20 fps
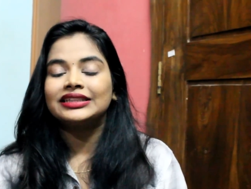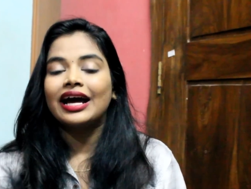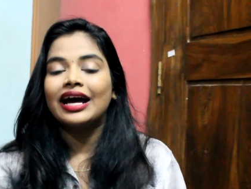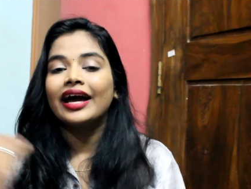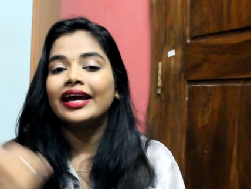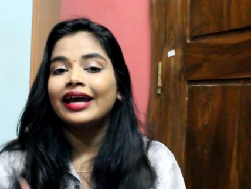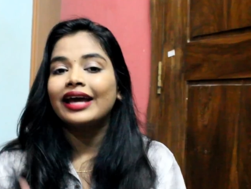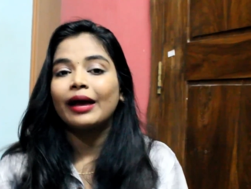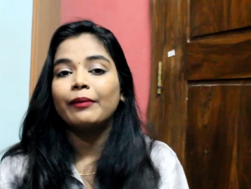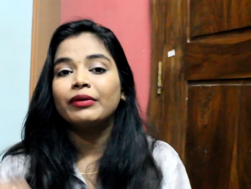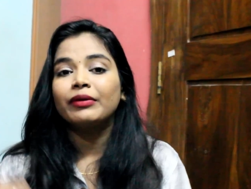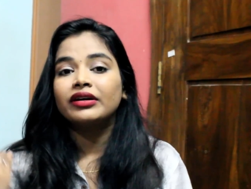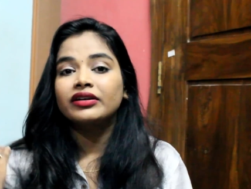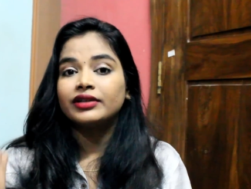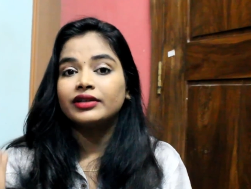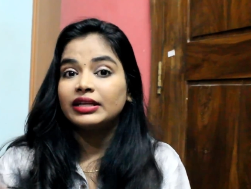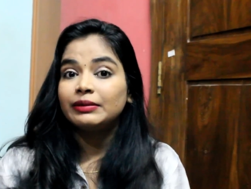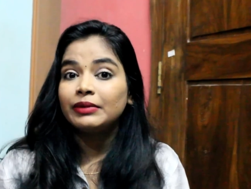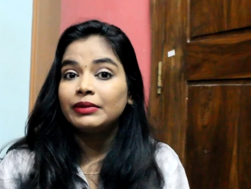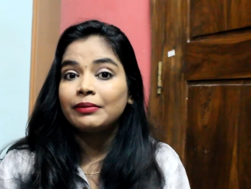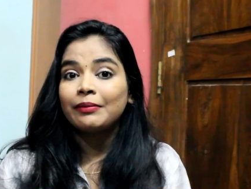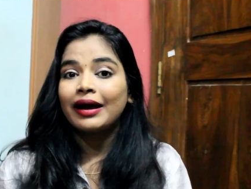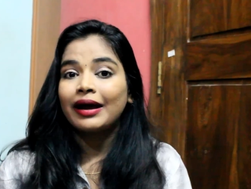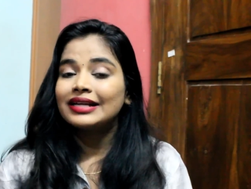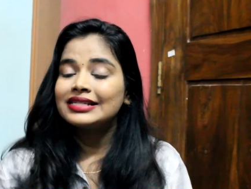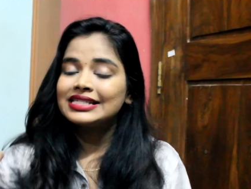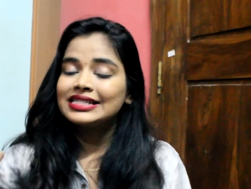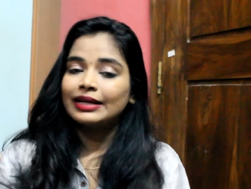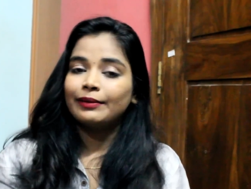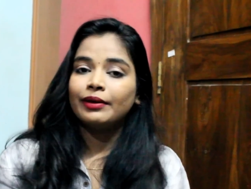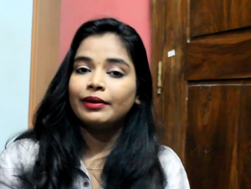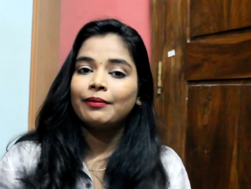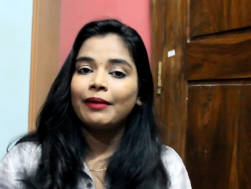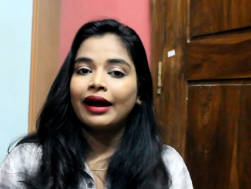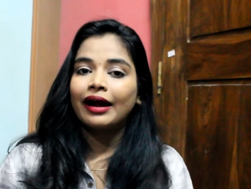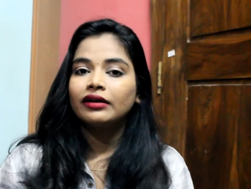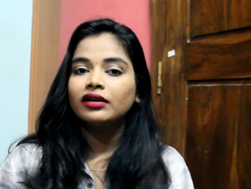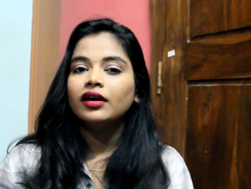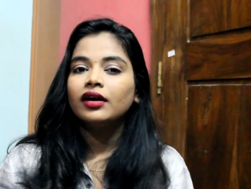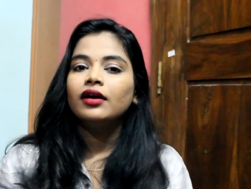I am a creamy matte,
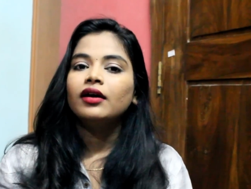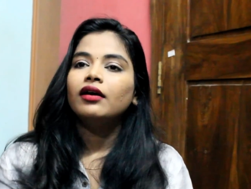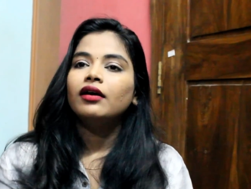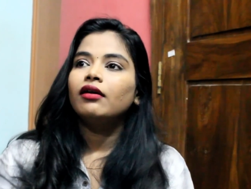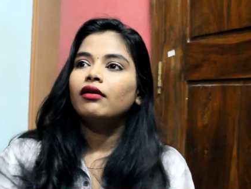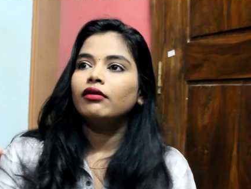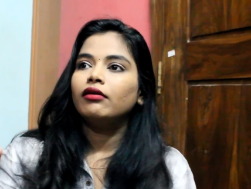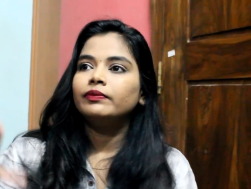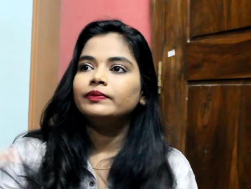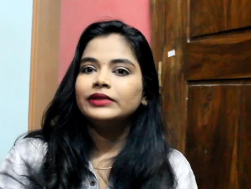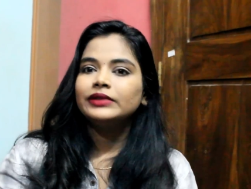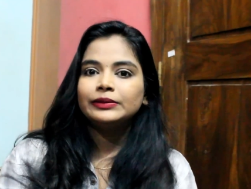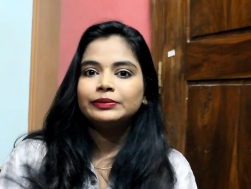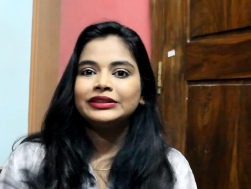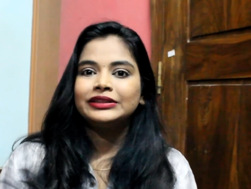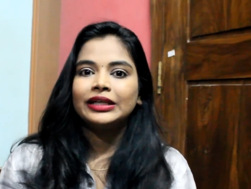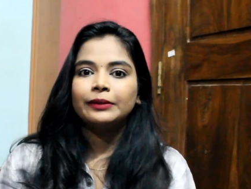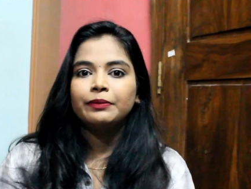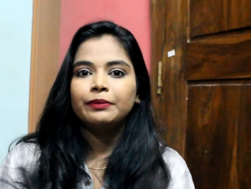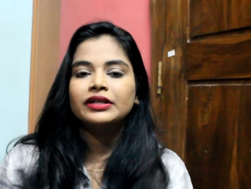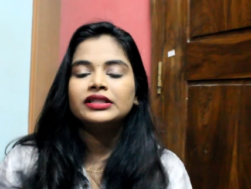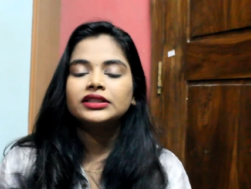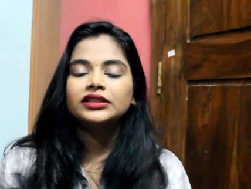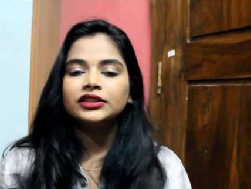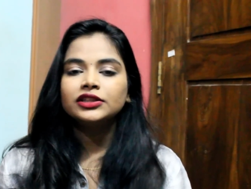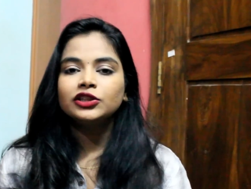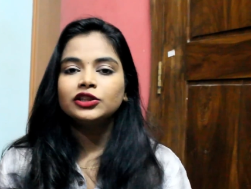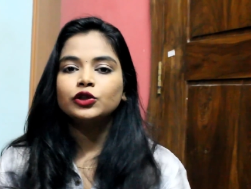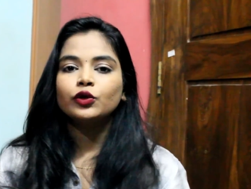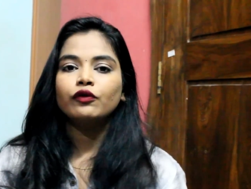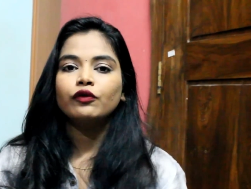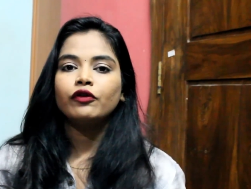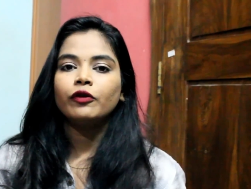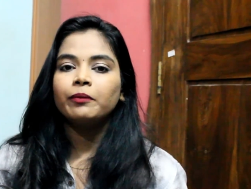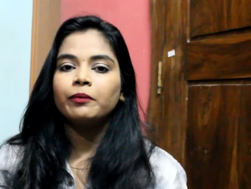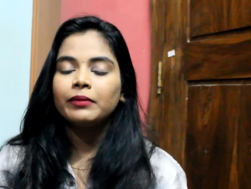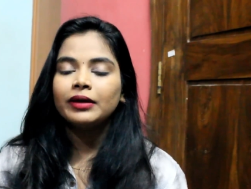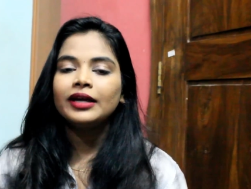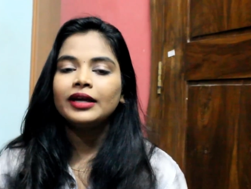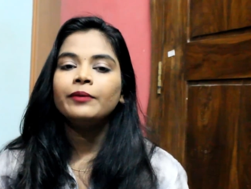semi-matte uh, lipstick person so for
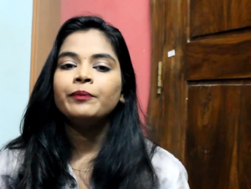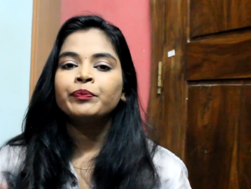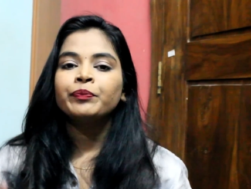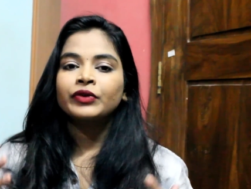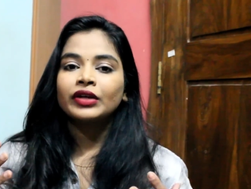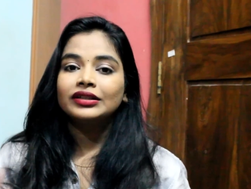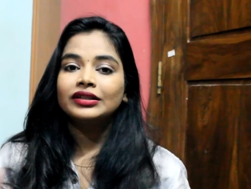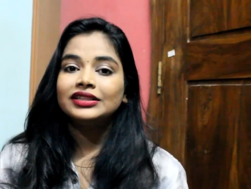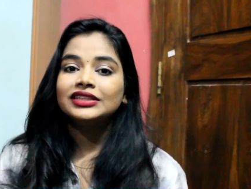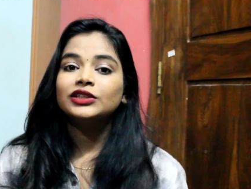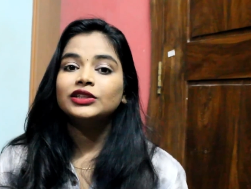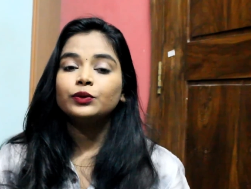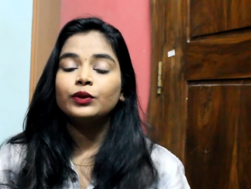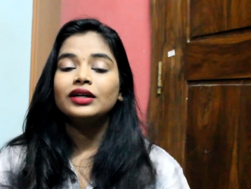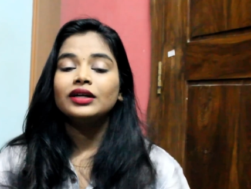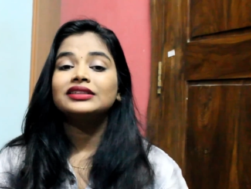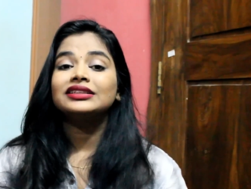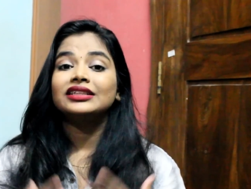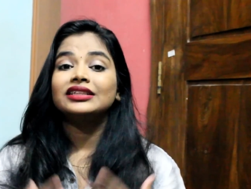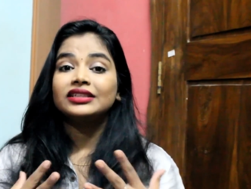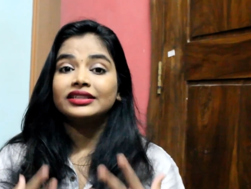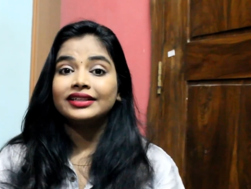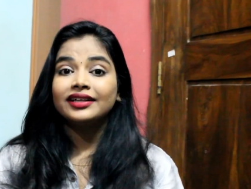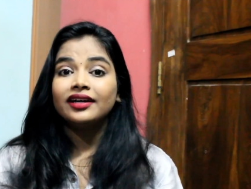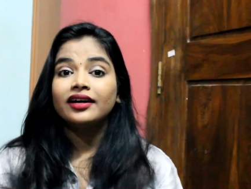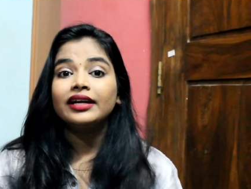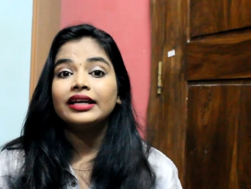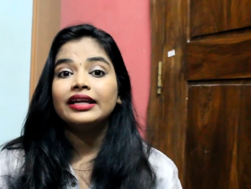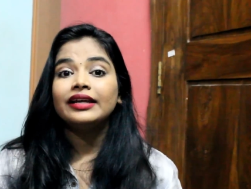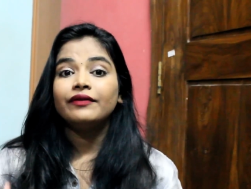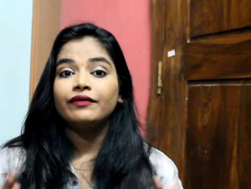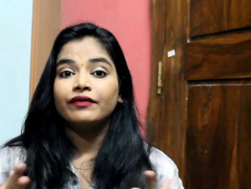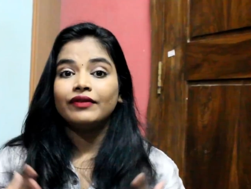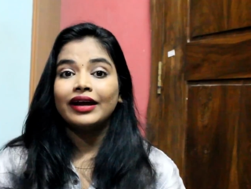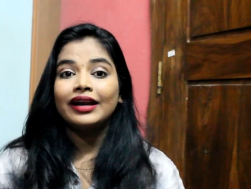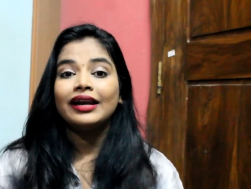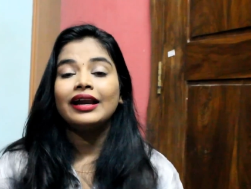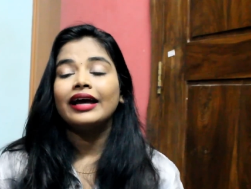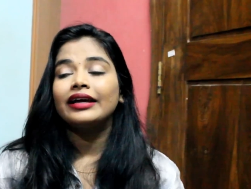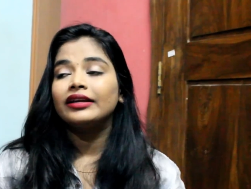me this works really
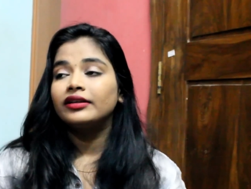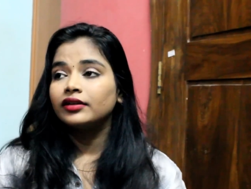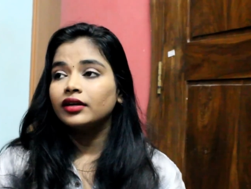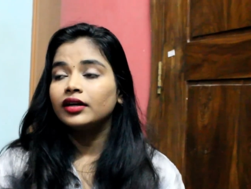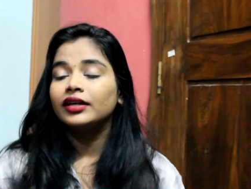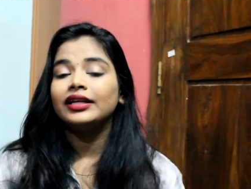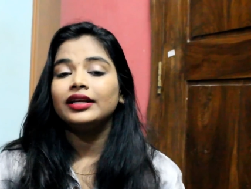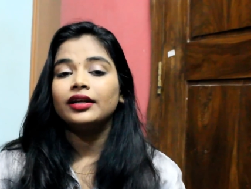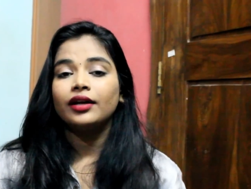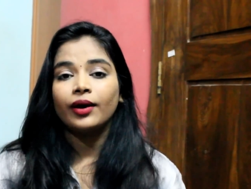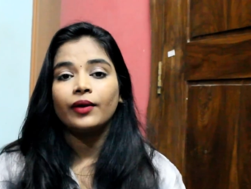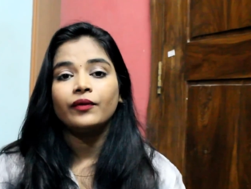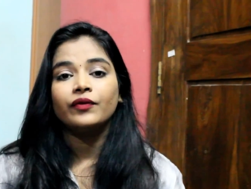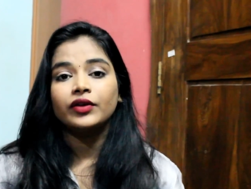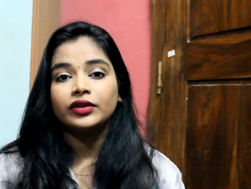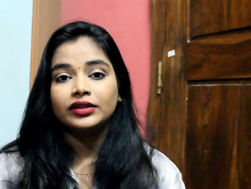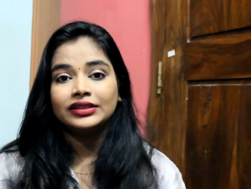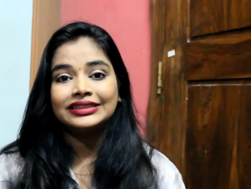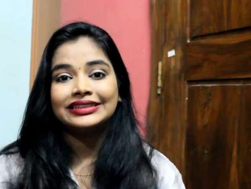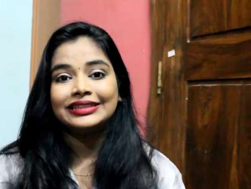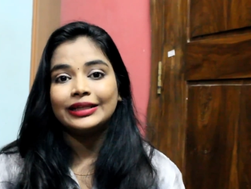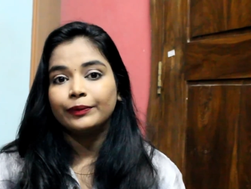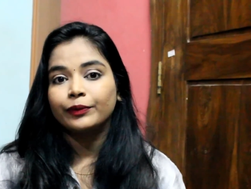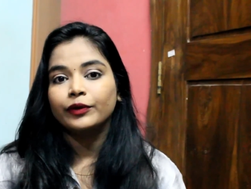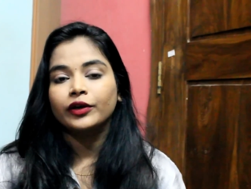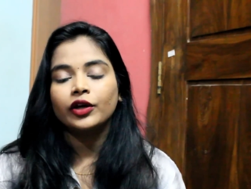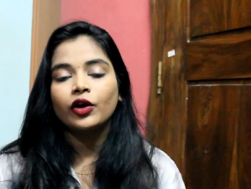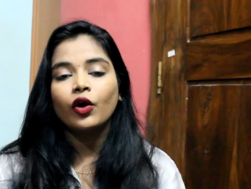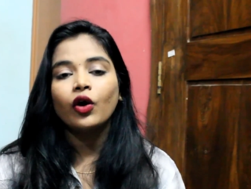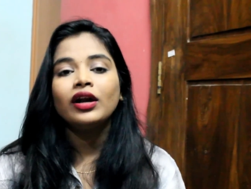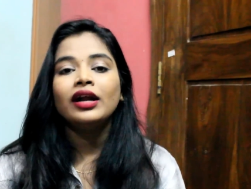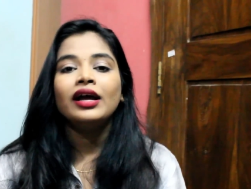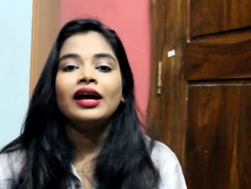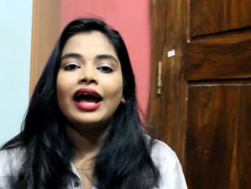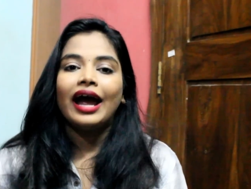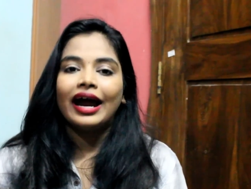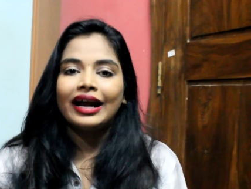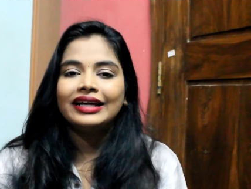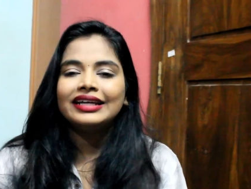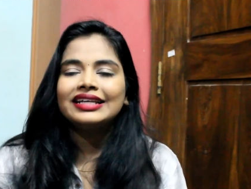well I really love this lip crayon
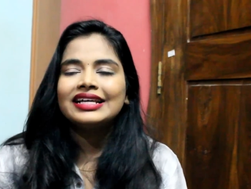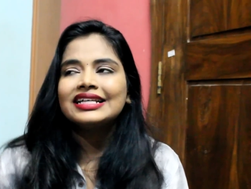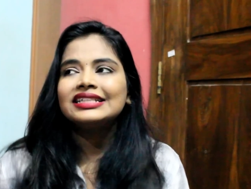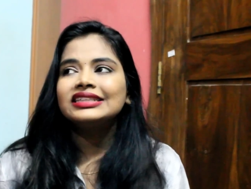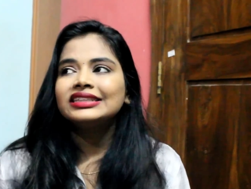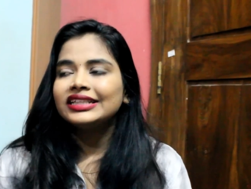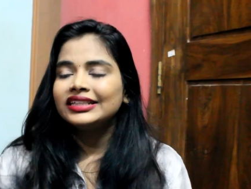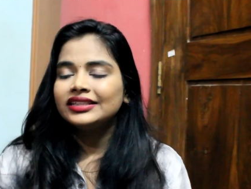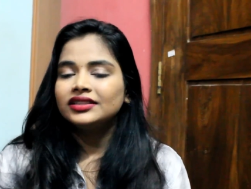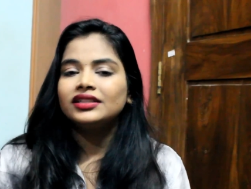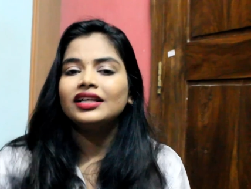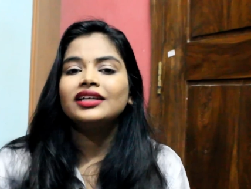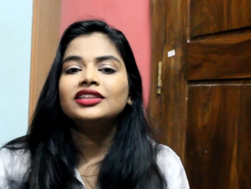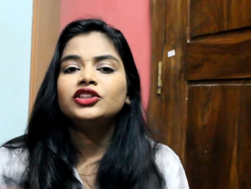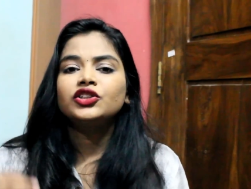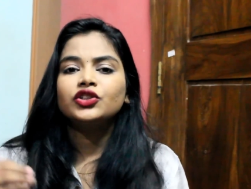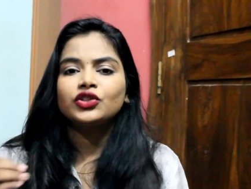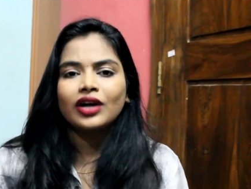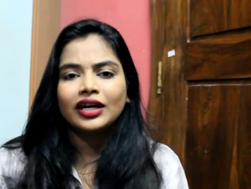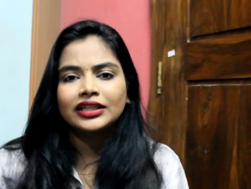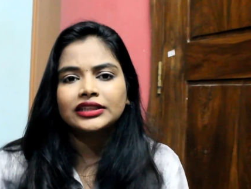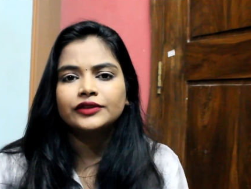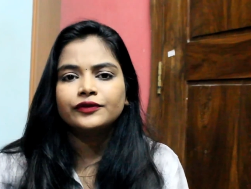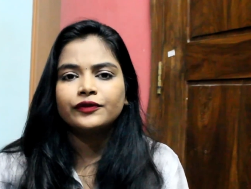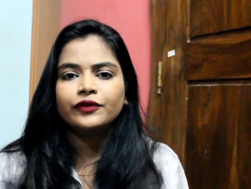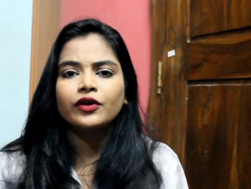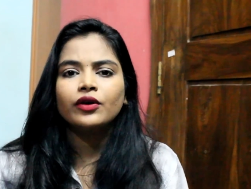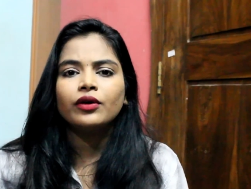and yes it does transfer